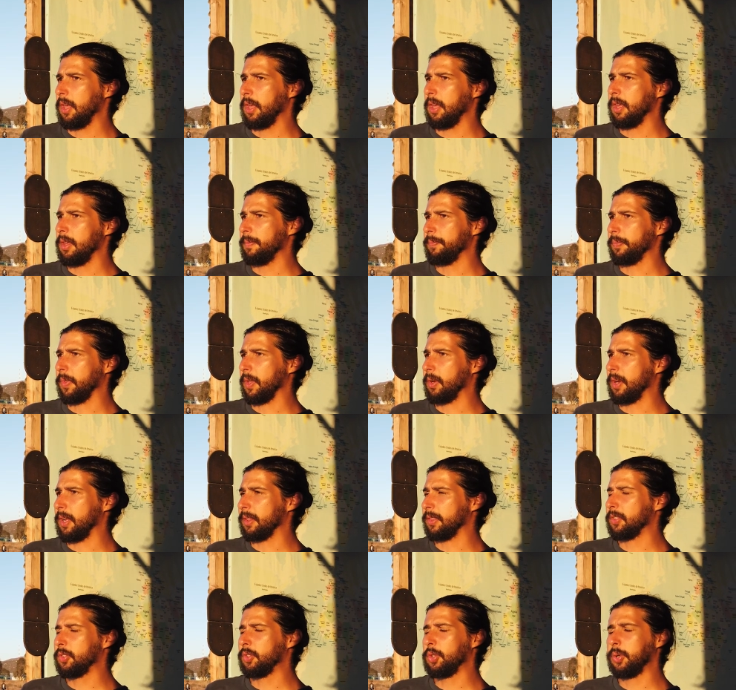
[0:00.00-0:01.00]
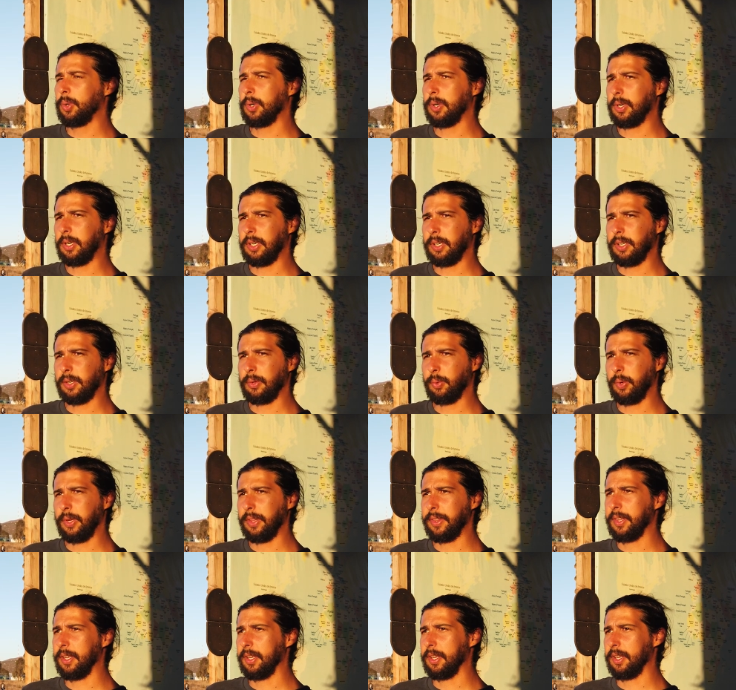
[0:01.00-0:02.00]
uh, on a tour
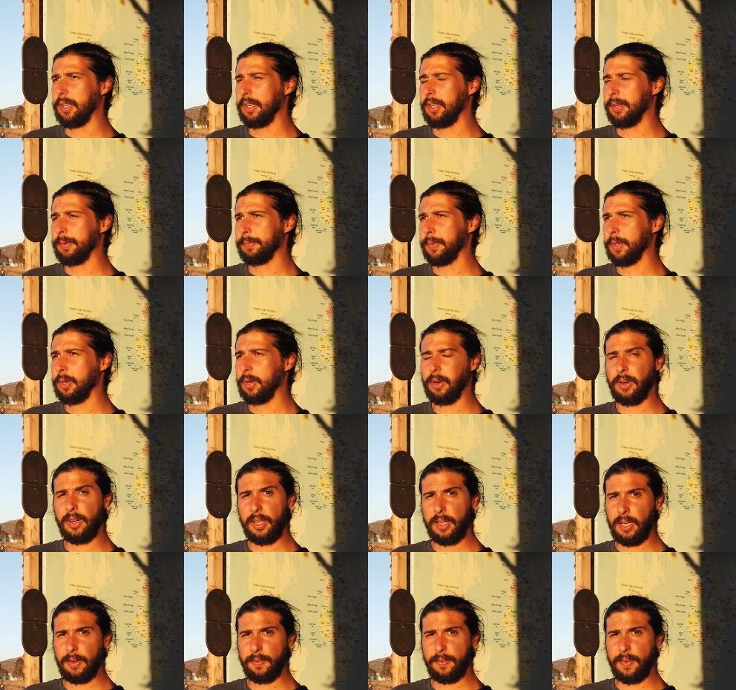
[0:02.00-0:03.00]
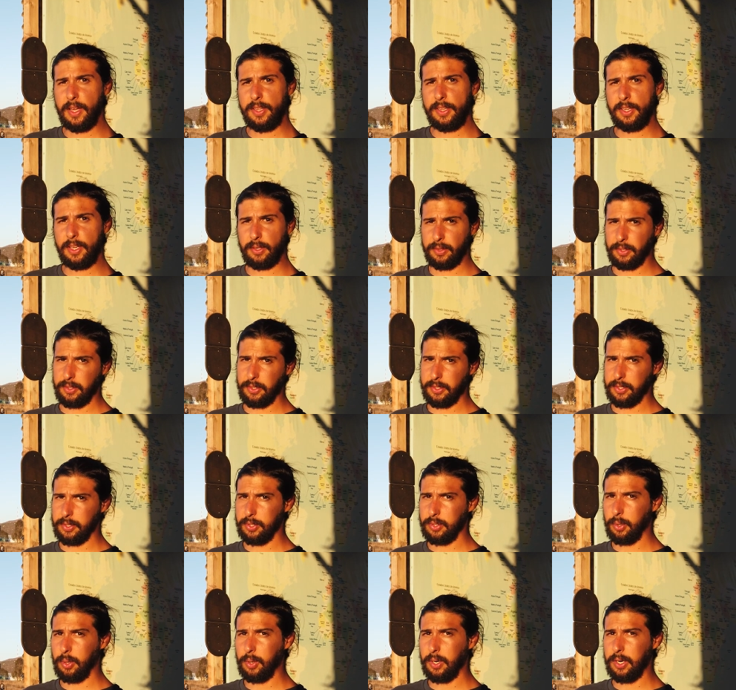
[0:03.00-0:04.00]
with uh, Corona del Valle on their
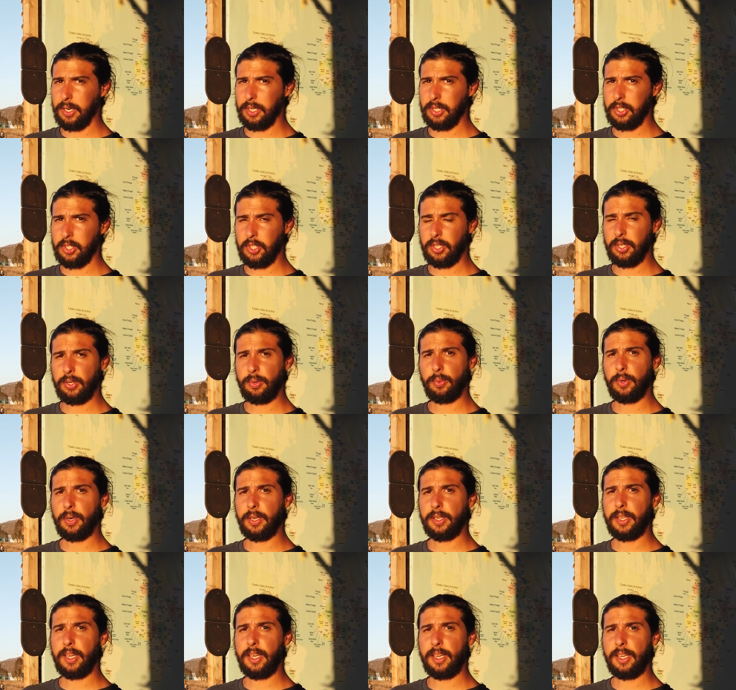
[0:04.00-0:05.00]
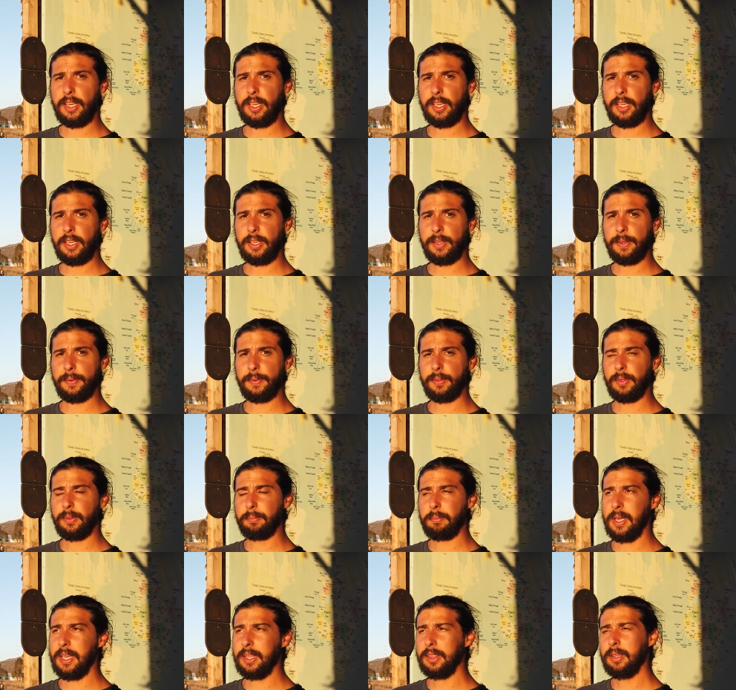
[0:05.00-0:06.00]
storage, where they
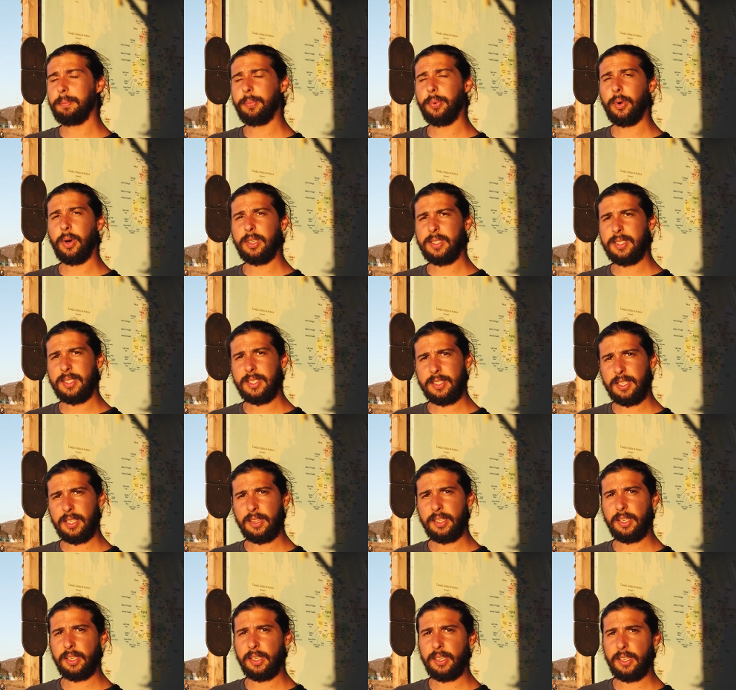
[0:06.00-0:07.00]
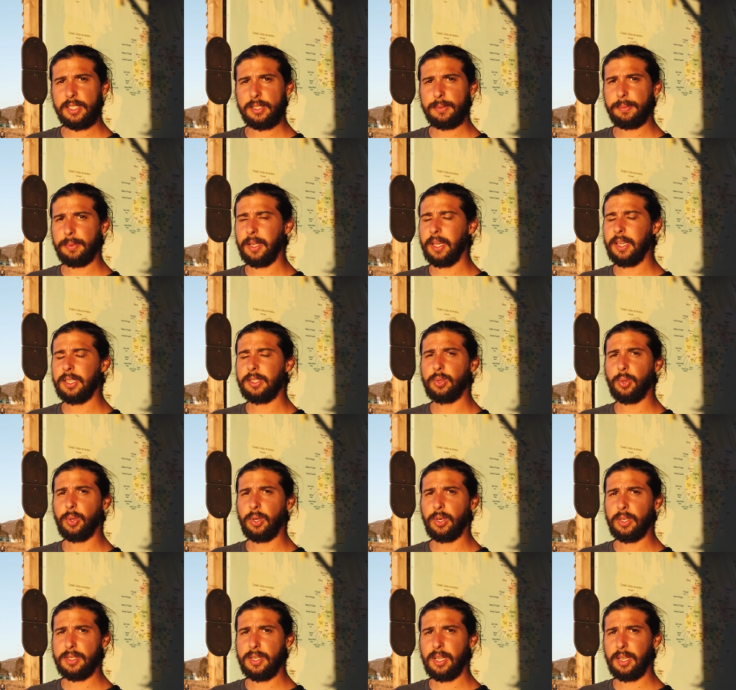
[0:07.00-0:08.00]
make the process and they're going to explain
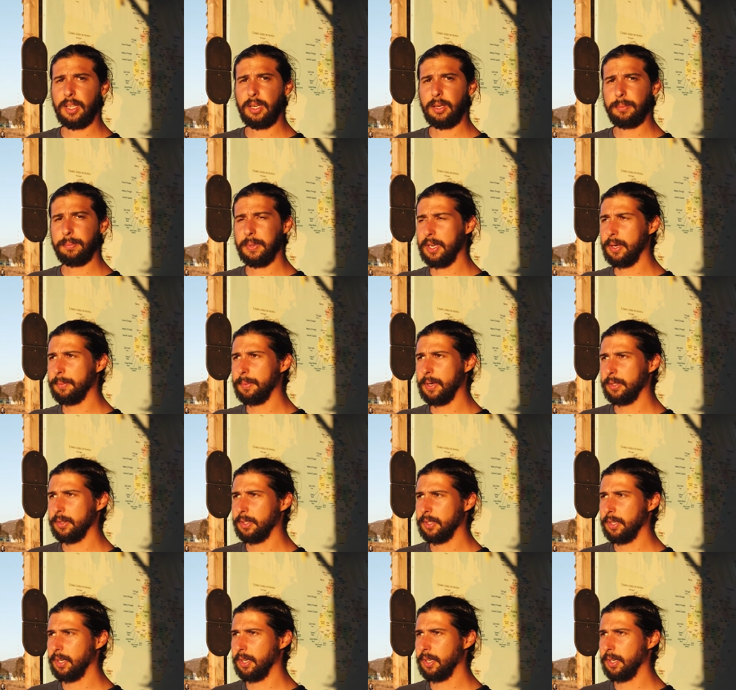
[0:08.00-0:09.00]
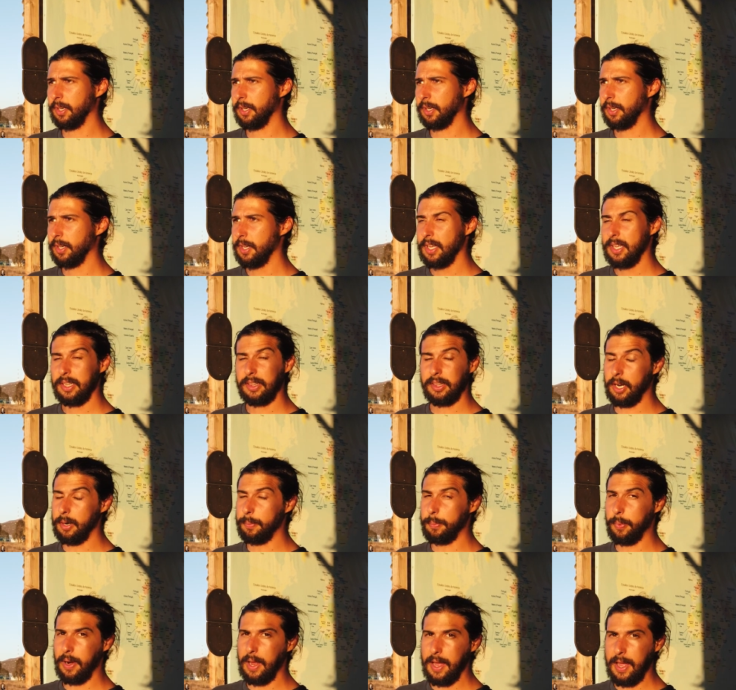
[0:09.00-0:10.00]
to us a little bit about their
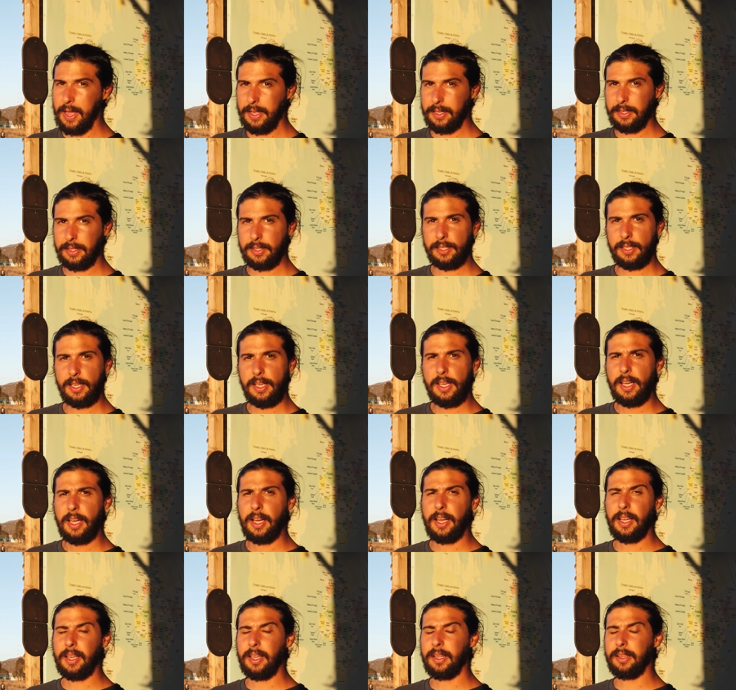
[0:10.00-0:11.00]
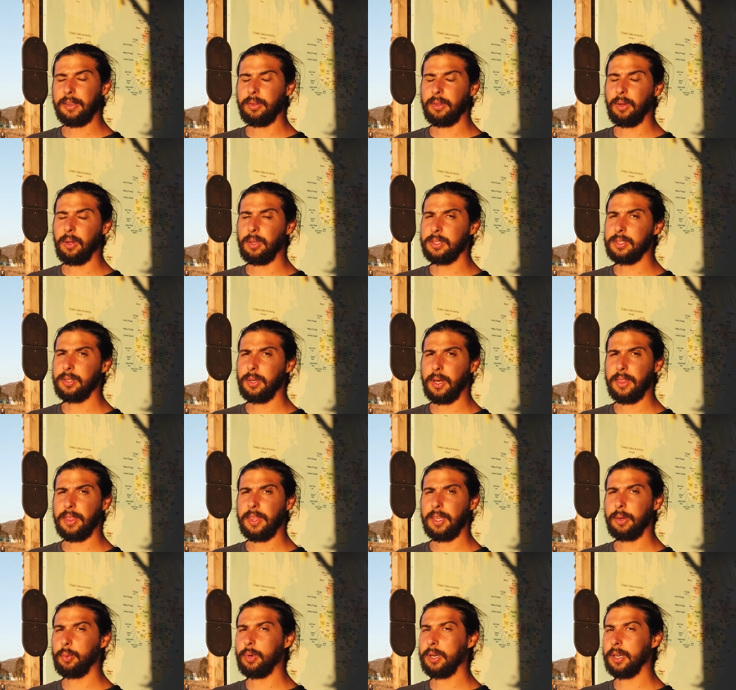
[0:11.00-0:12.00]
brand, and also I
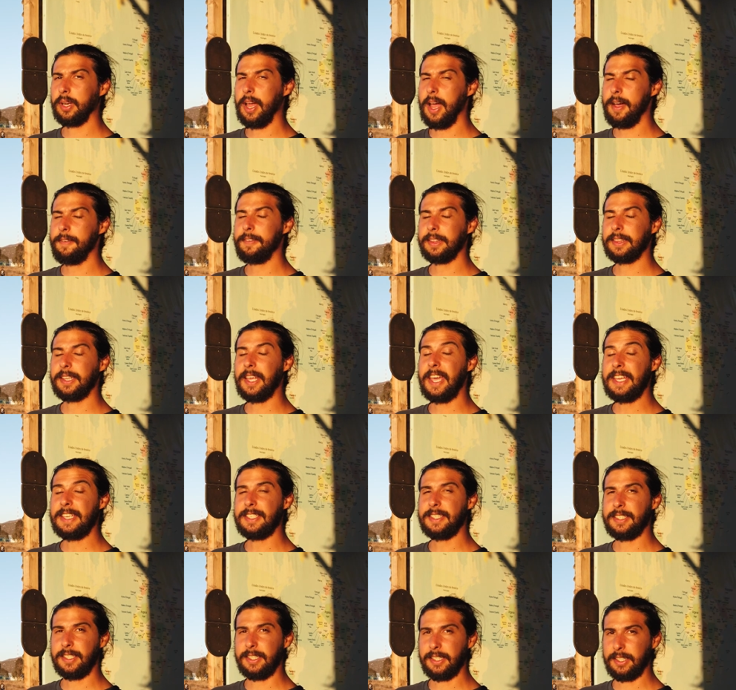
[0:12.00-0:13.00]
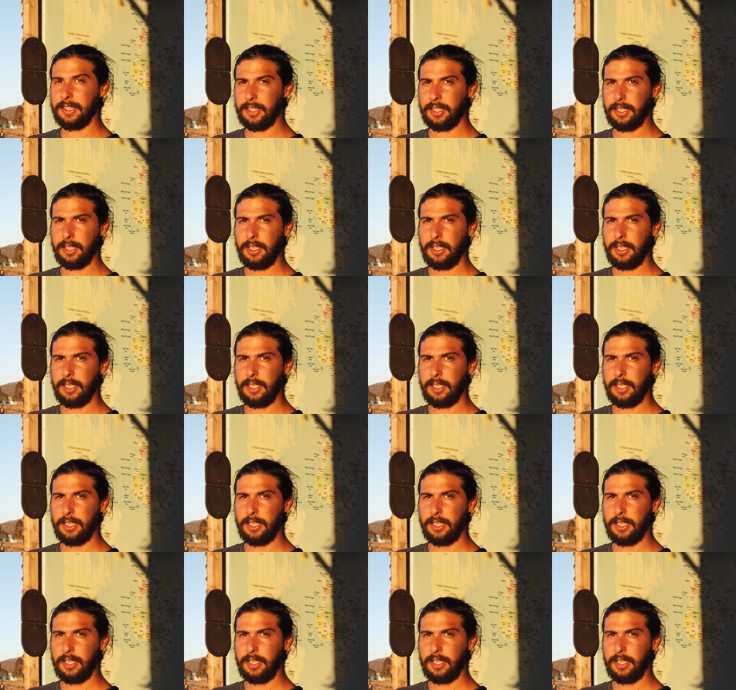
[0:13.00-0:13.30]
think we're going to have a tasting